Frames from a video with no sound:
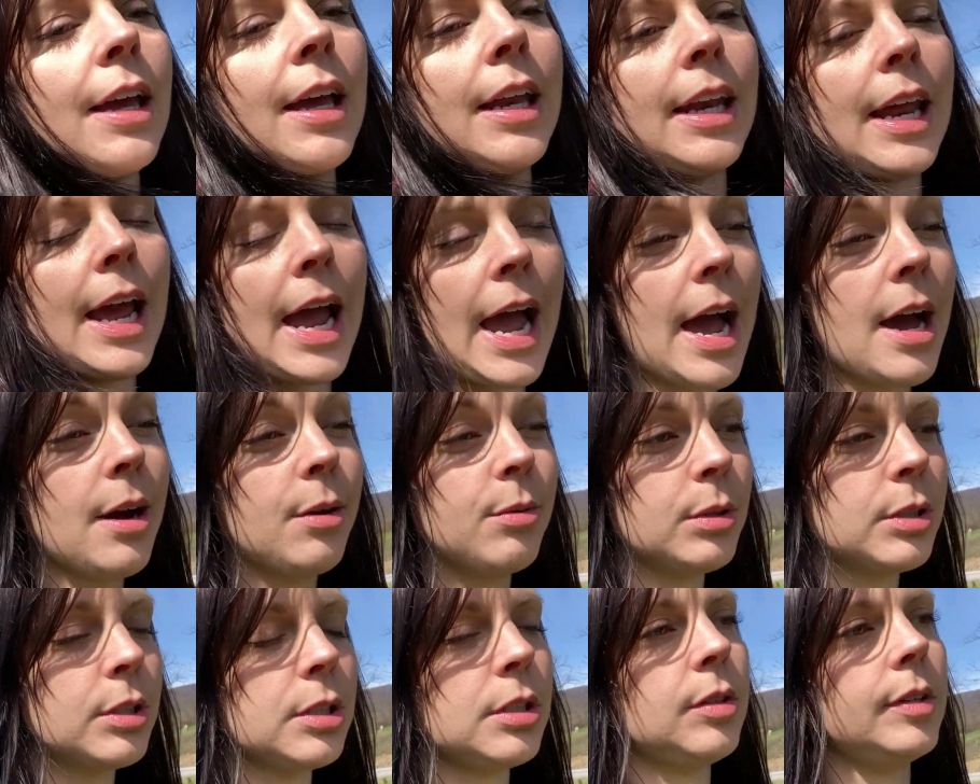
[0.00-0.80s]
and how
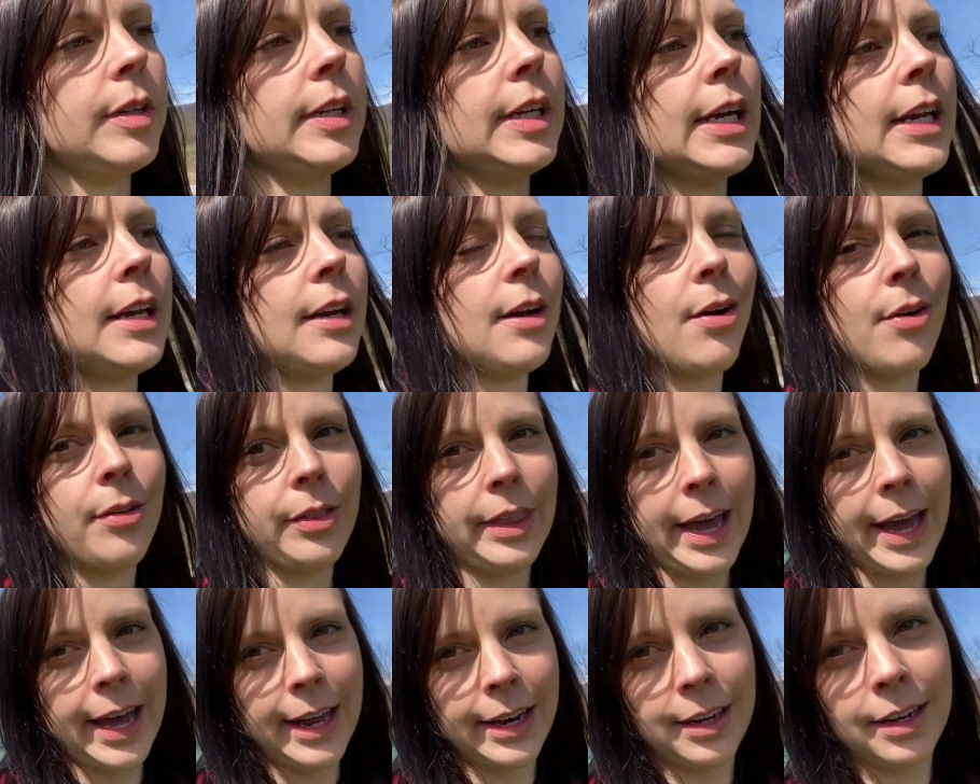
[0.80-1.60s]
we're doing it and all
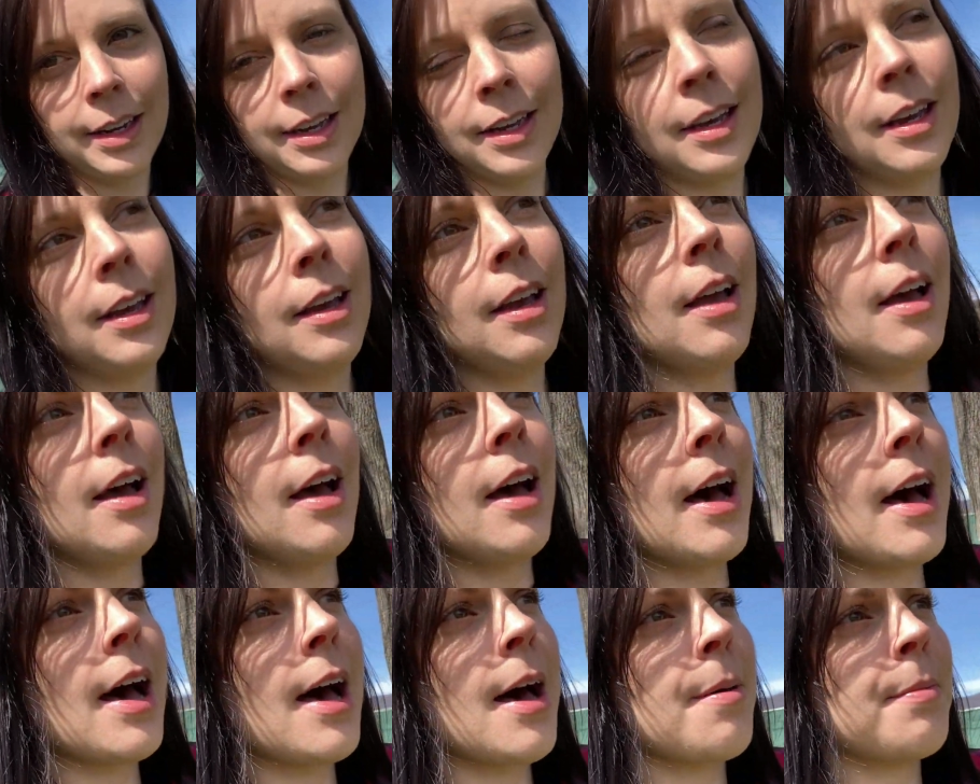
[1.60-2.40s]
that.
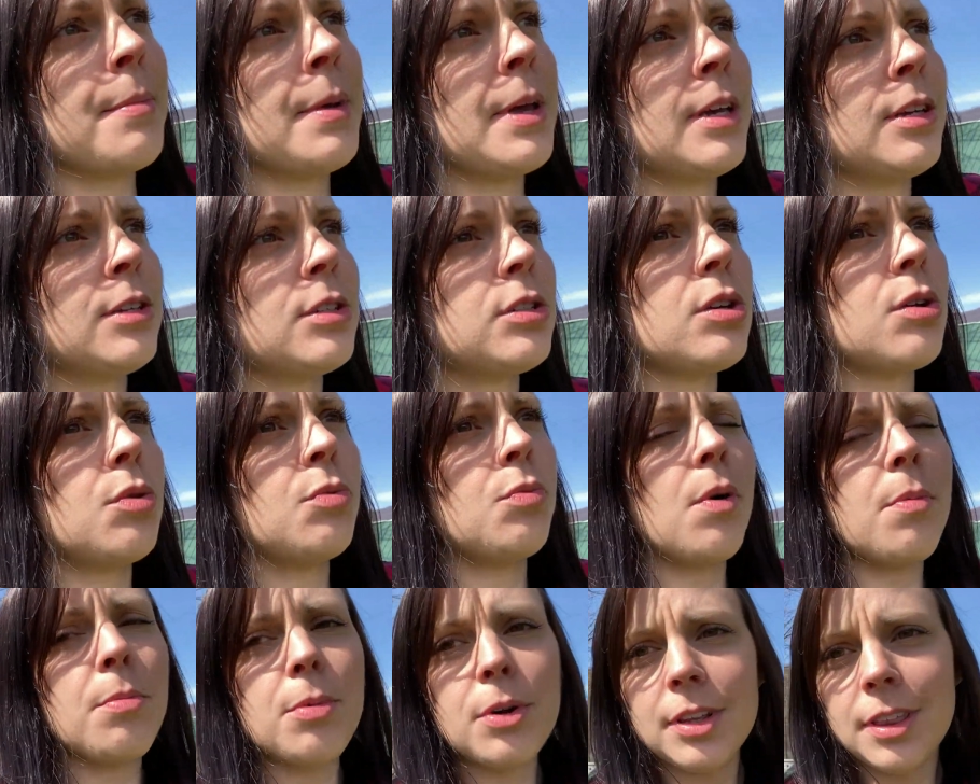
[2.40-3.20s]
So
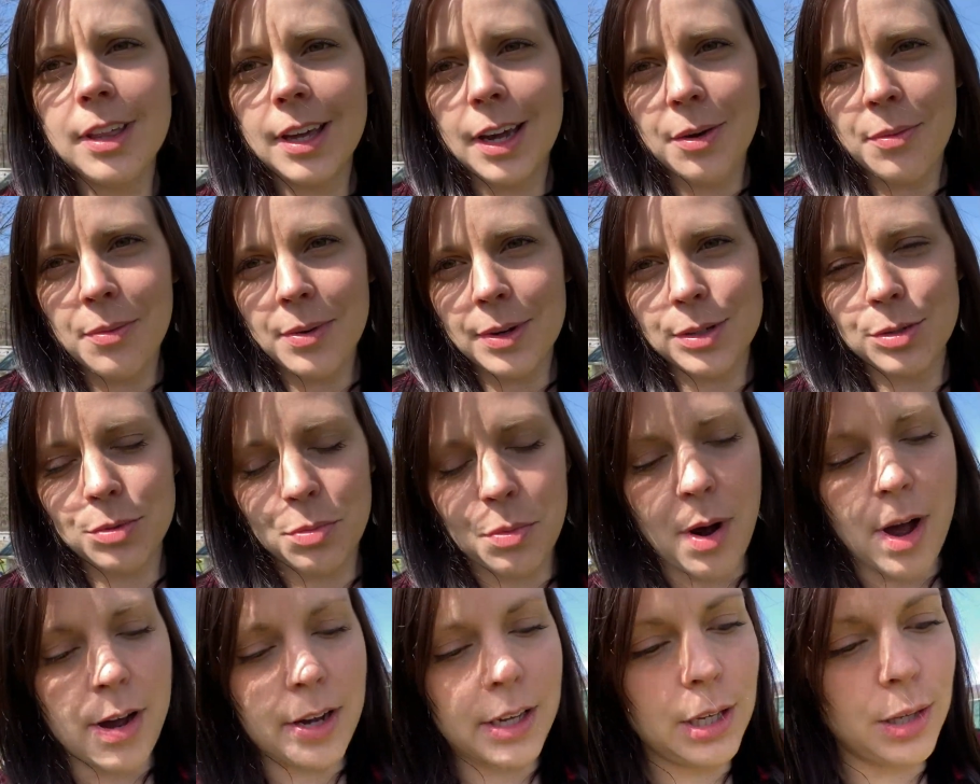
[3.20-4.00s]
one more thing I wanted to
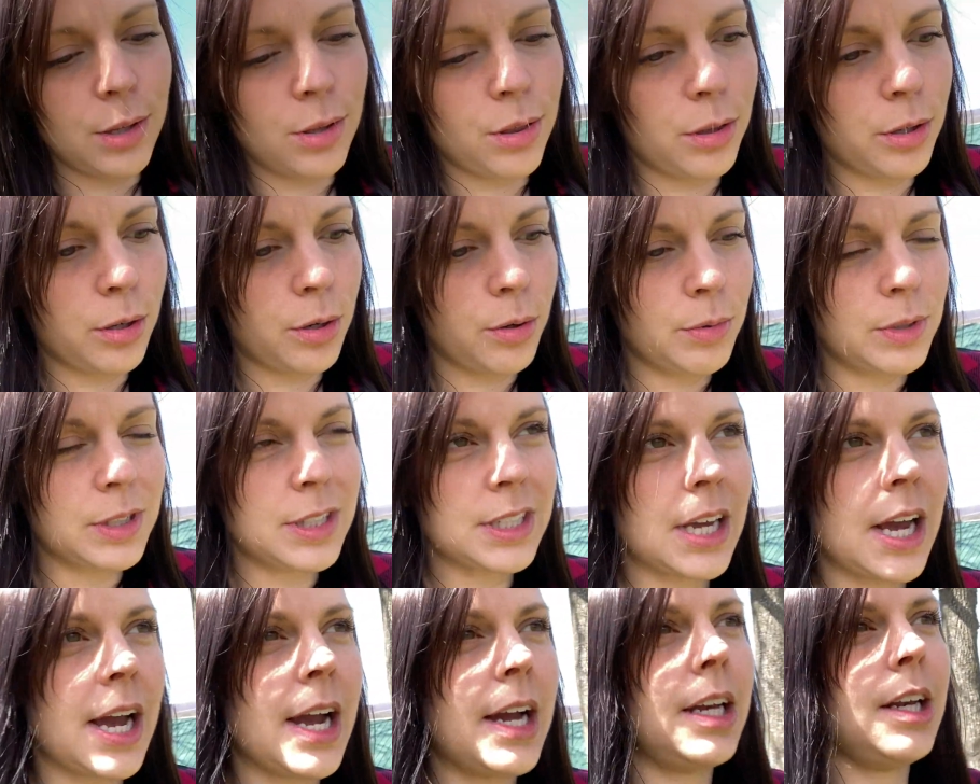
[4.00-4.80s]
walk you through was
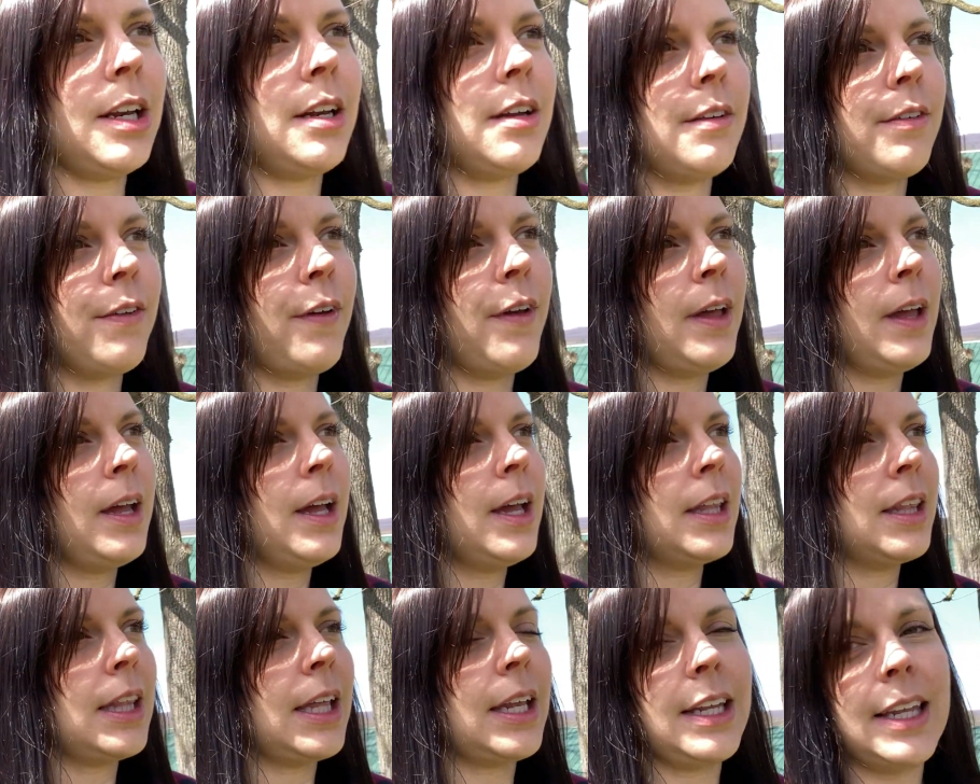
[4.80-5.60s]
kind of
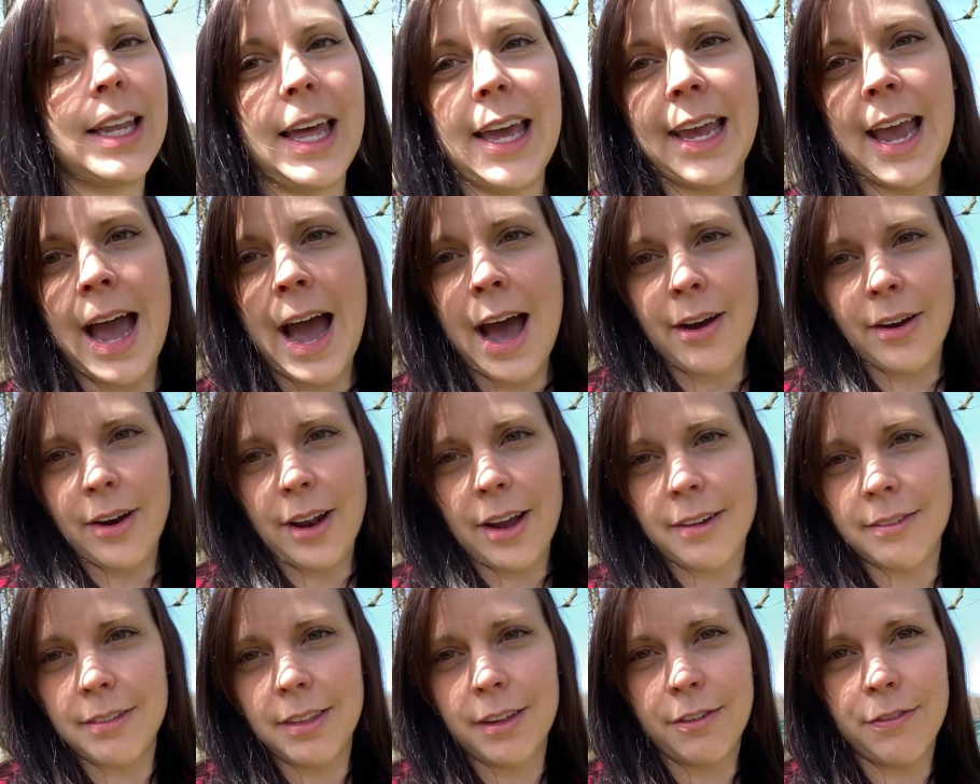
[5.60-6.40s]
the layout
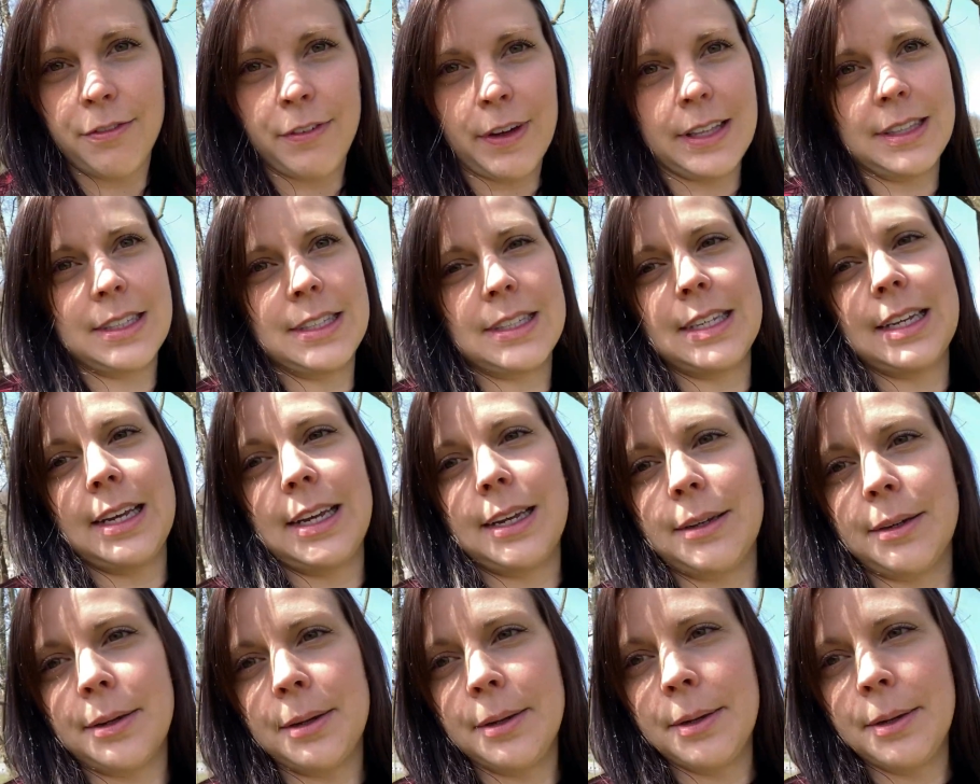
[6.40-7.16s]
of the fencing.